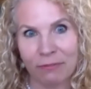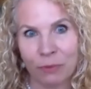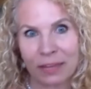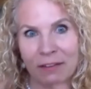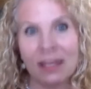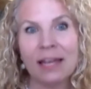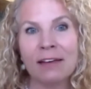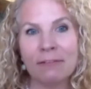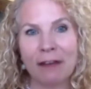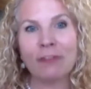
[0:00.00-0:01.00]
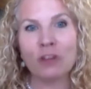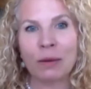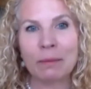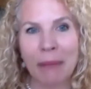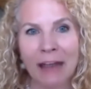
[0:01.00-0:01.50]
when they found their
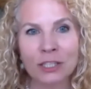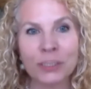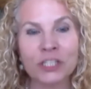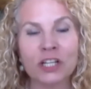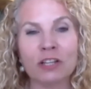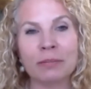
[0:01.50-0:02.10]
way back to each other.